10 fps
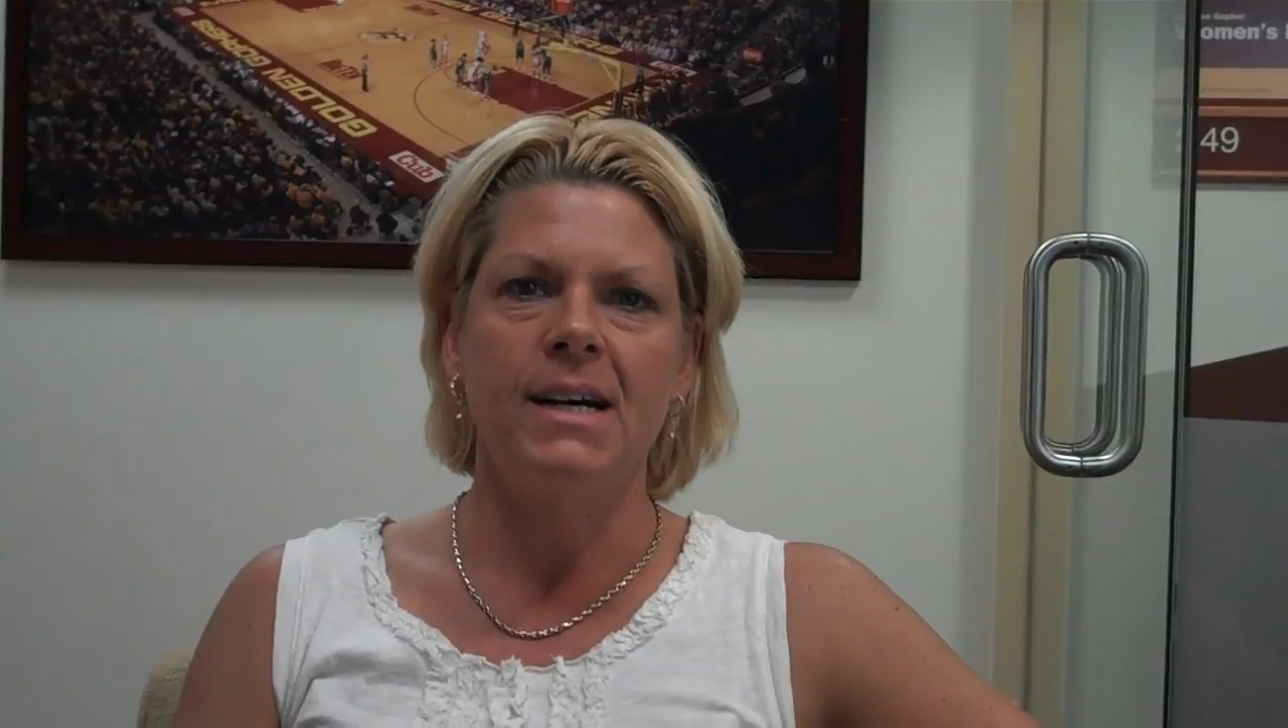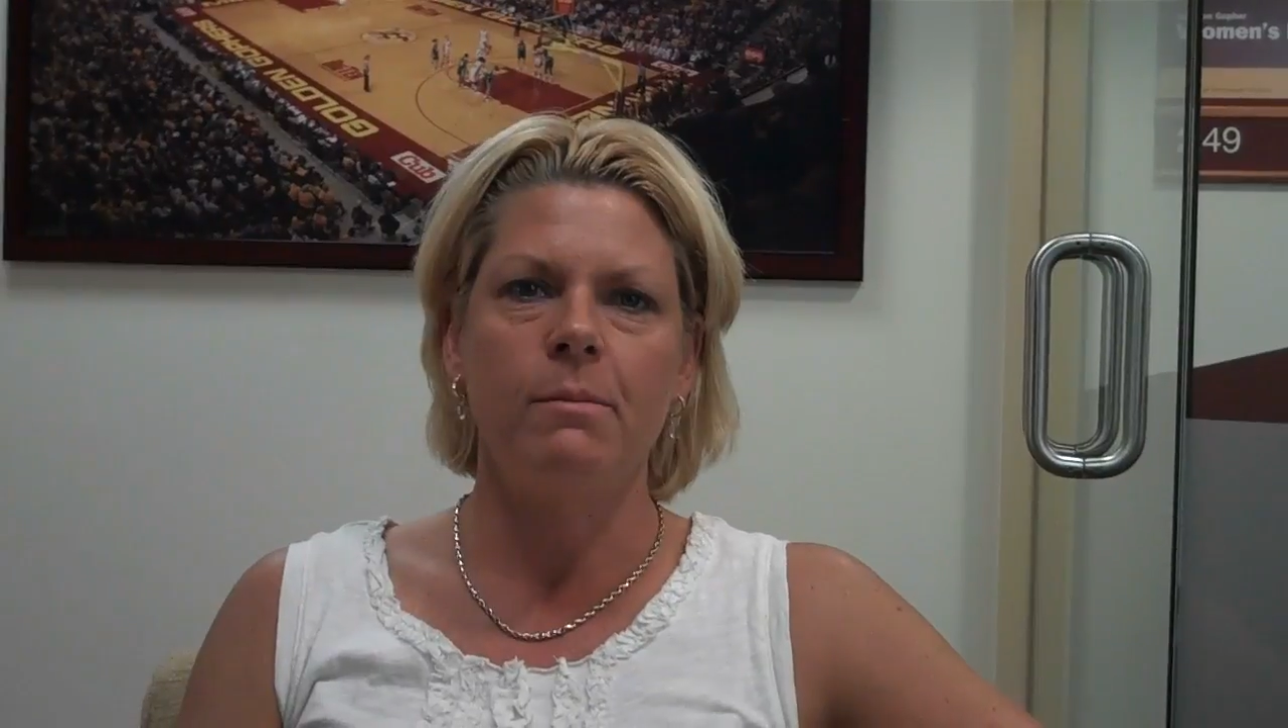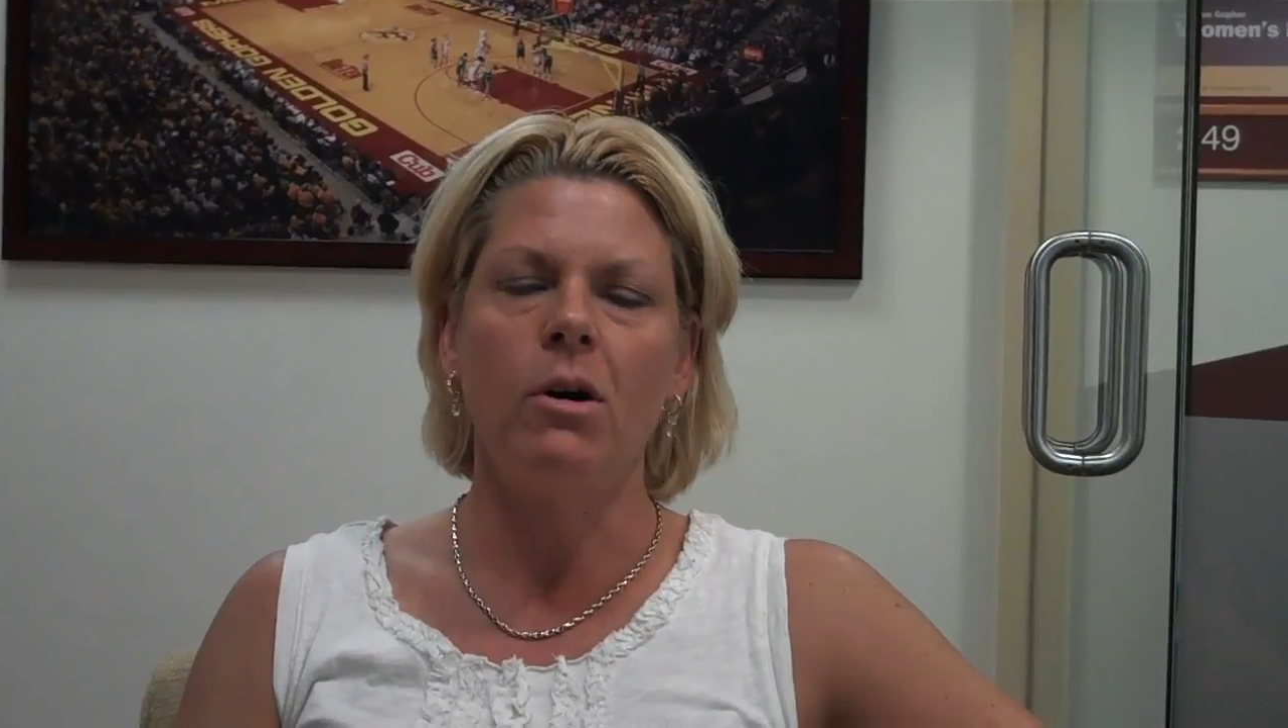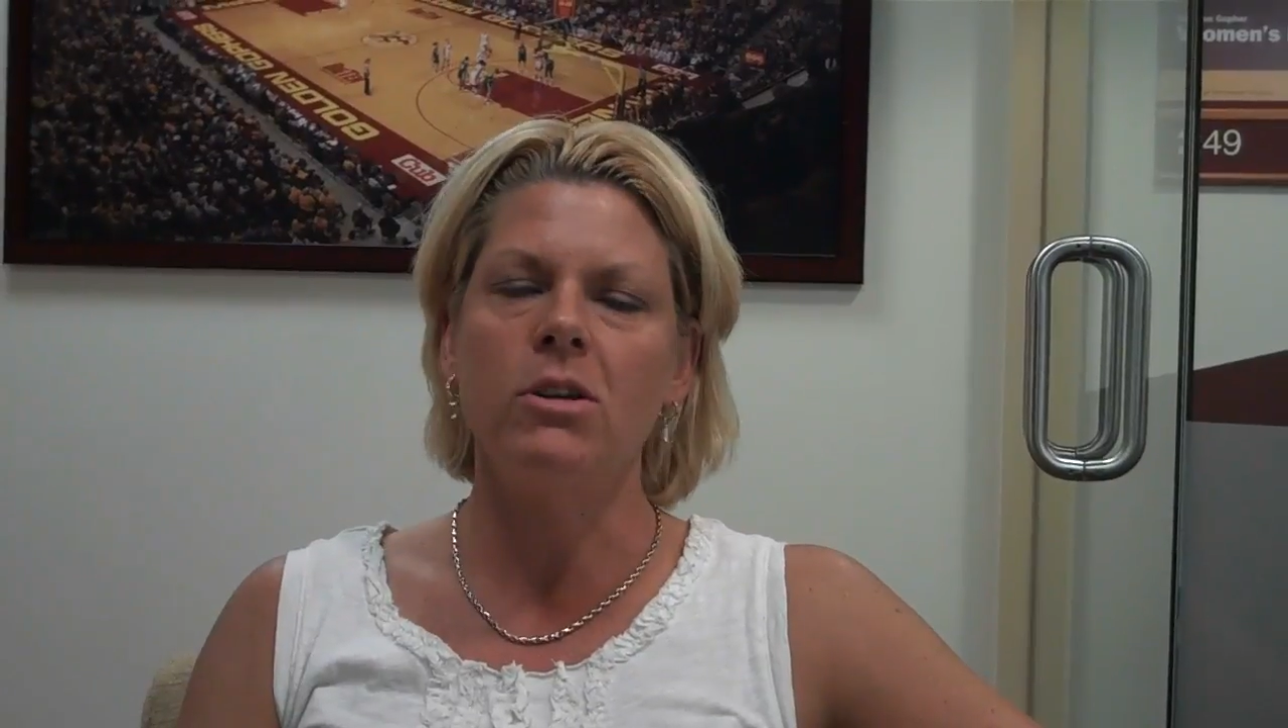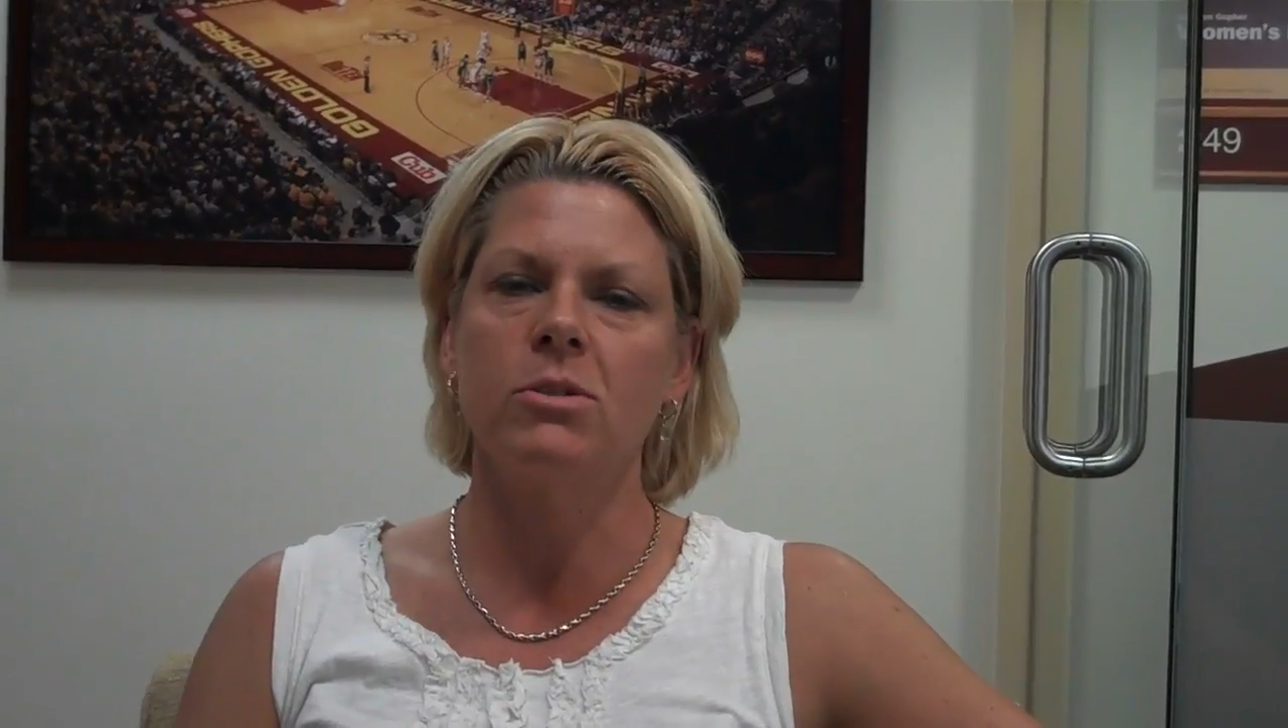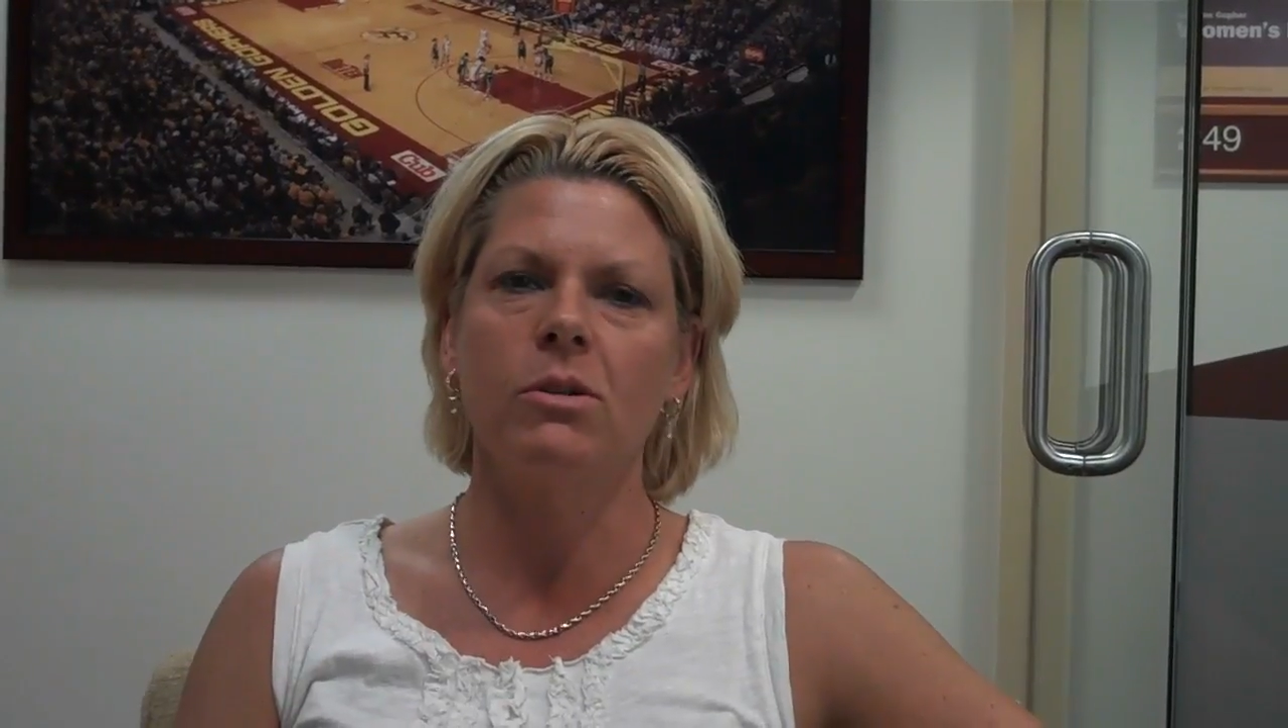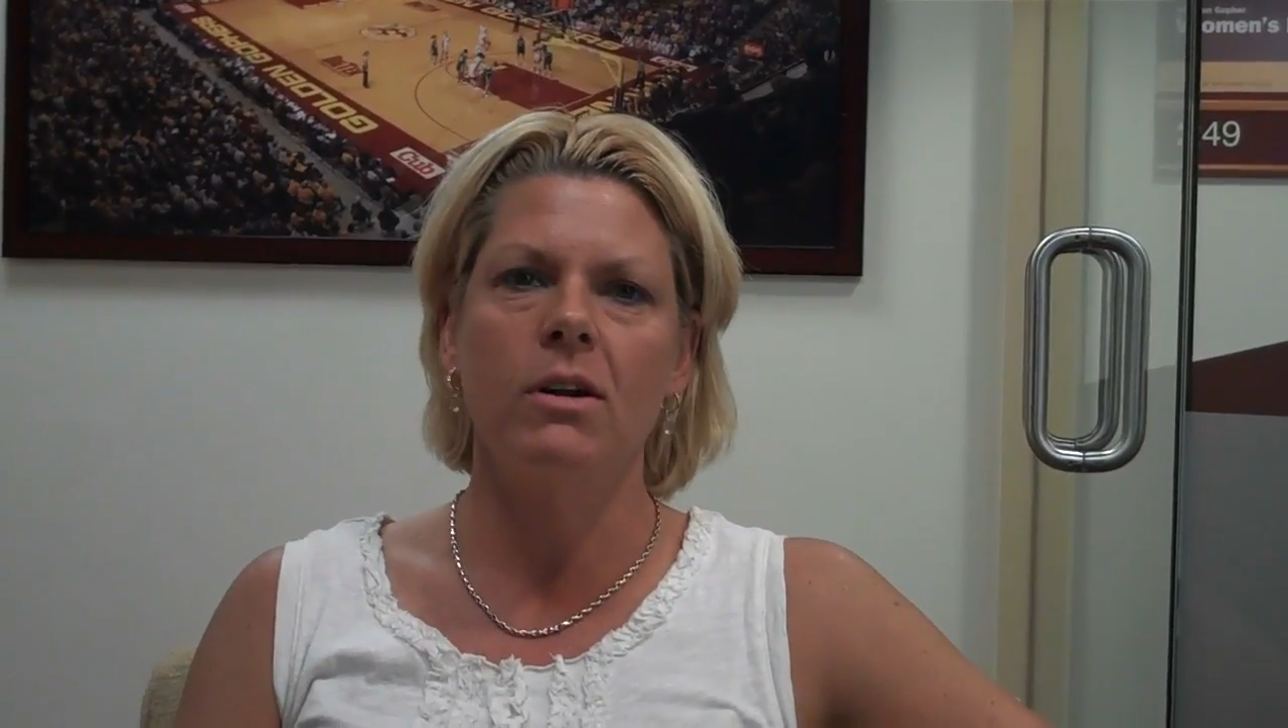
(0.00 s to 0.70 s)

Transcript: Um, also